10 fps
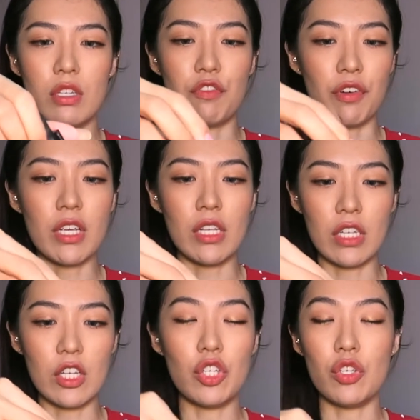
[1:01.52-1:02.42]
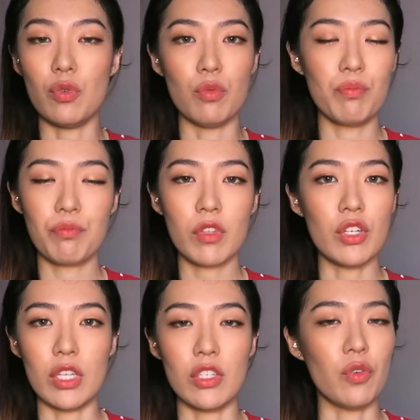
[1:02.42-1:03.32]
it's very easy to
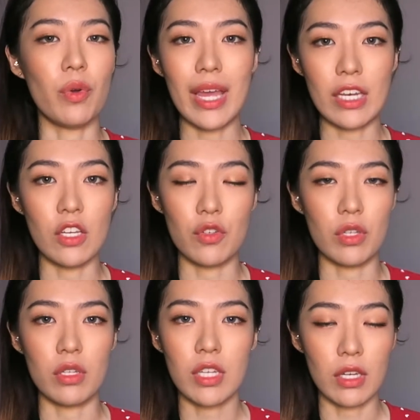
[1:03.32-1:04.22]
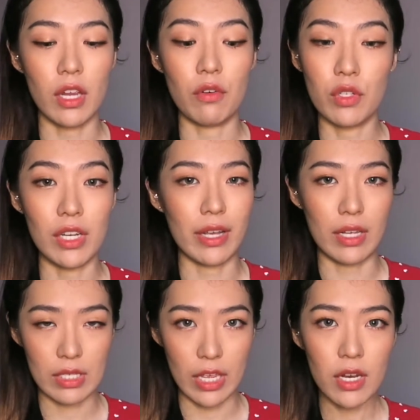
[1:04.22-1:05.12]
just, add it into the skincare routine like I
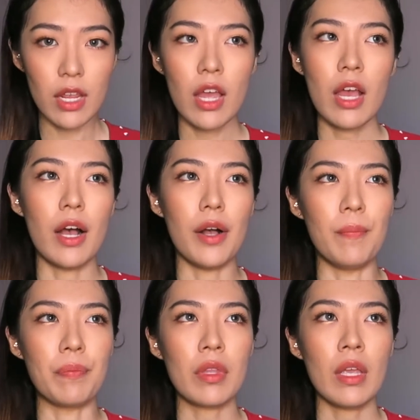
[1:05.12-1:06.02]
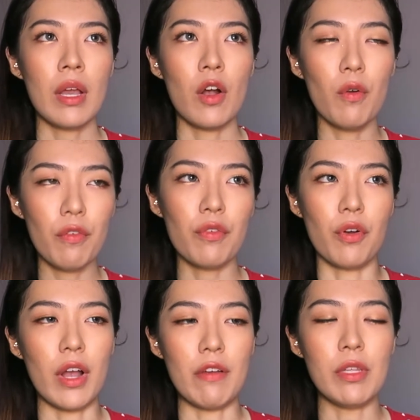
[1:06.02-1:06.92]
said.
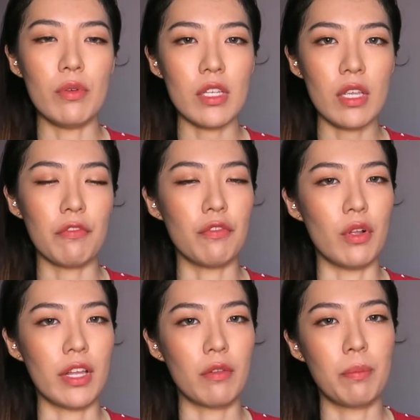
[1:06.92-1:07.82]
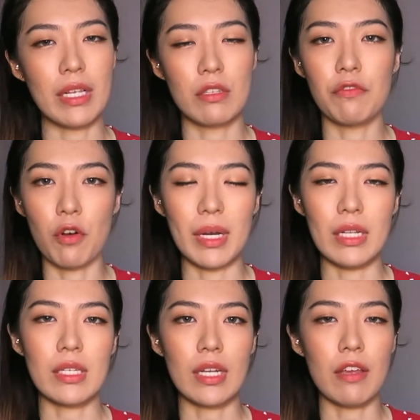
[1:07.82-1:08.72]
Overall, I've been using it for like the past 4
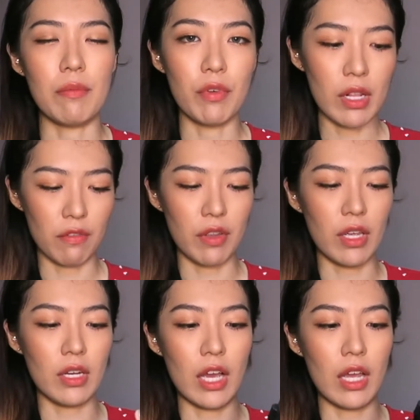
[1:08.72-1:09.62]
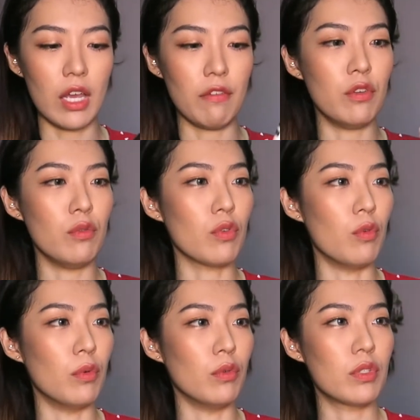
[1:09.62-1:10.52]
months and I've been really loving it. I have used
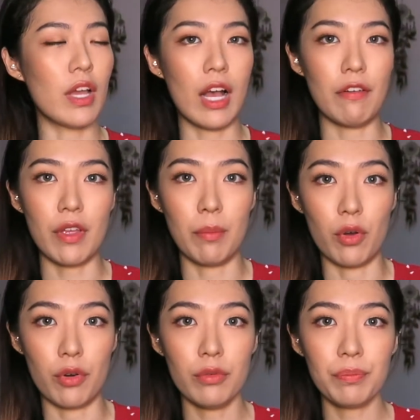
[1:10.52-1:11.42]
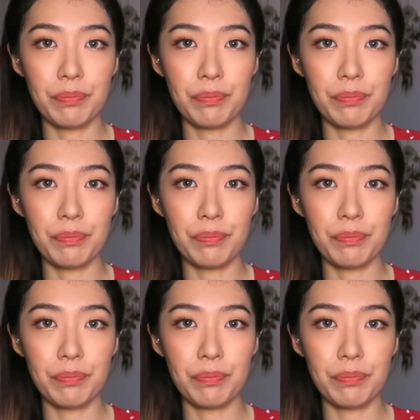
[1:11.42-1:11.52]
almost half a bottle.